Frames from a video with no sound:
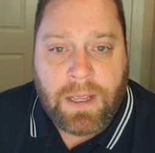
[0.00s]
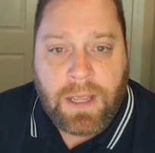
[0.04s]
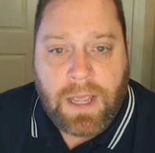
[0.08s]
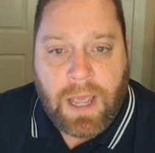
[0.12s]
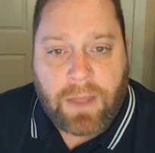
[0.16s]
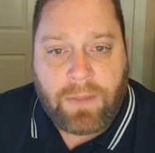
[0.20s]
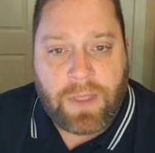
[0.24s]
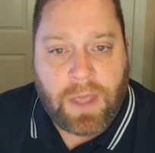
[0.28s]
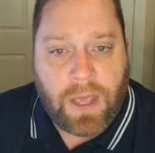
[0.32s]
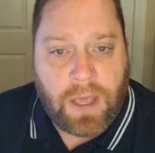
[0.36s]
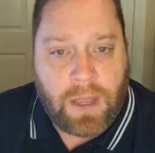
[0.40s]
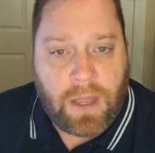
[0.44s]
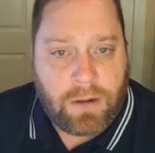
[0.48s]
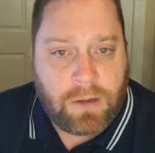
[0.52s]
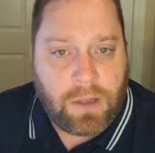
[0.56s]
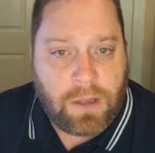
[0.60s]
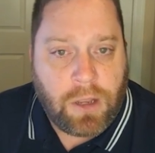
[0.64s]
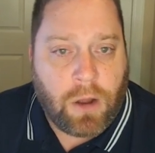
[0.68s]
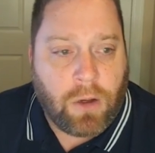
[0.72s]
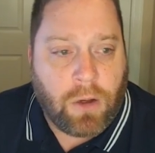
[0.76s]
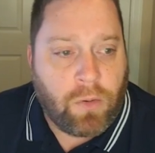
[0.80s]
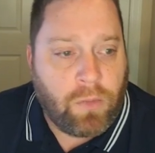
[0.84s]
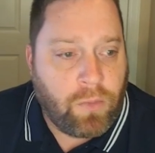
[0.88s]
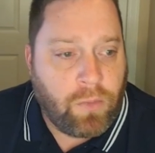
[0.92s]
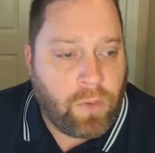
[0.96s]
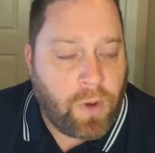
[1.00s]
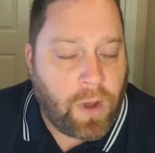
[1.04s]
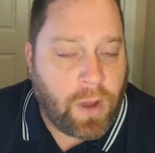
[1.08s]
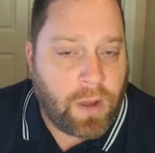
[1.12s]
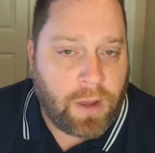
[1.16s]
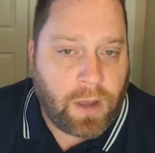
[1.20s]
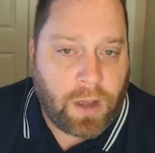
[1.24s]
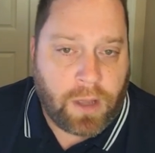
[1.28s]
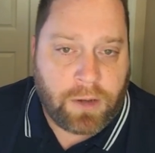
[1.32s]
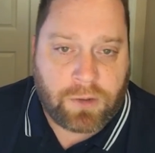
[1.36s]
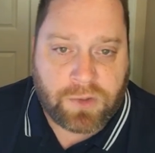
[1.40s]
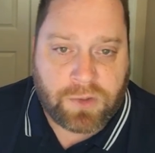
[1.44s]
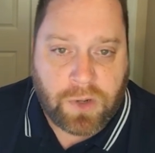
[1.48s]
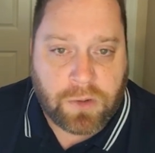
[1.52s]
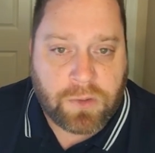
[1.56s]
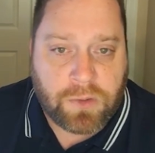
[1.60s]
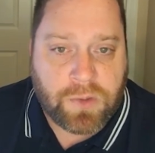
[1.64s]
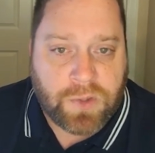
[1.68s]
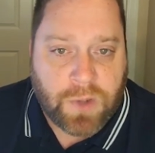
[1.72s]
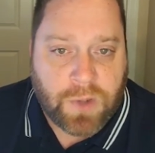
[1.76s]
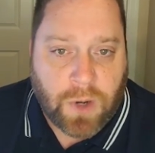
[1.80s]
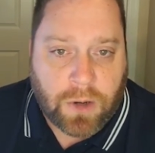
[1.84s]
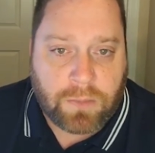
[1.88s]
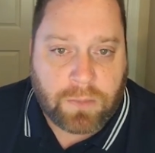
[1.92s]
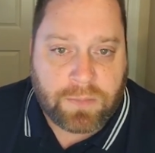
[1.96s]
And then, under certain
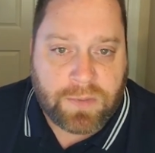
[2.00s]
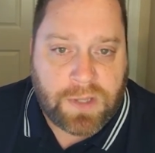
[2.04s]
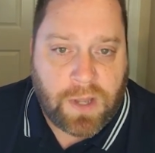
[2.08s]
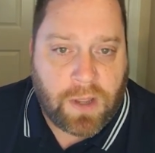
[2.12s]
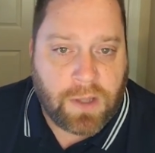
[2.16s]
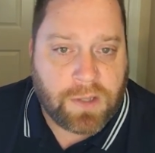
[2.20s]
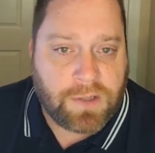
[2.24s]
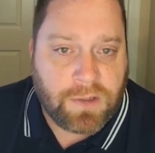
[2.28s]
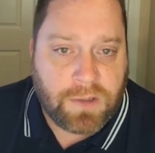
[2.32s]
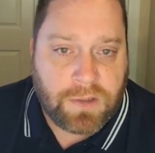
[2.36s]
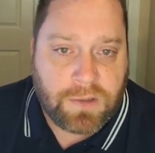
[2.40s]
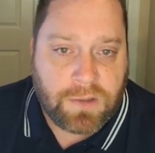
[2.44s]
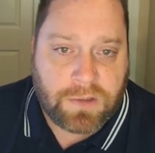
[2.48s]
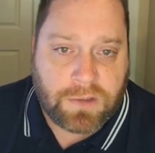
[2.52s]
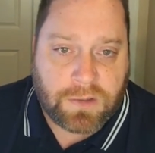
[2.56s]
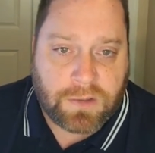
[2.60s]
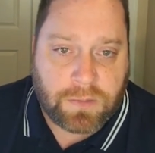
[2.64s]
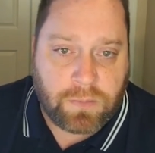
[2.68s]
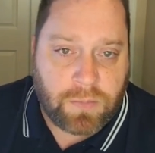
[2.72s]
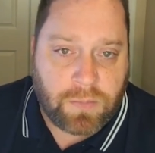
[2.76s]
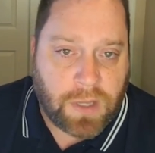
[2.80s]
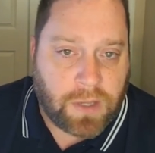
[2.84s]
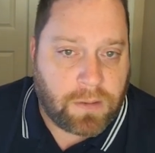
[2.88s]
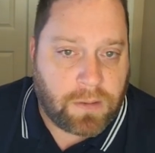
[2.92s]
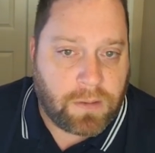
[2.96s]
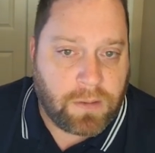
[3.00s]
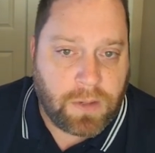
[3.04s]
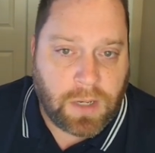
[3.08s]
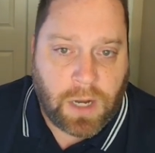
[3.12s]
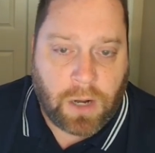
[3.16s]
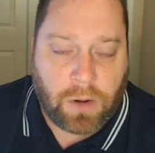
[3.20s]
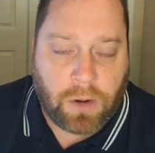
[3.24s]
circumstances, that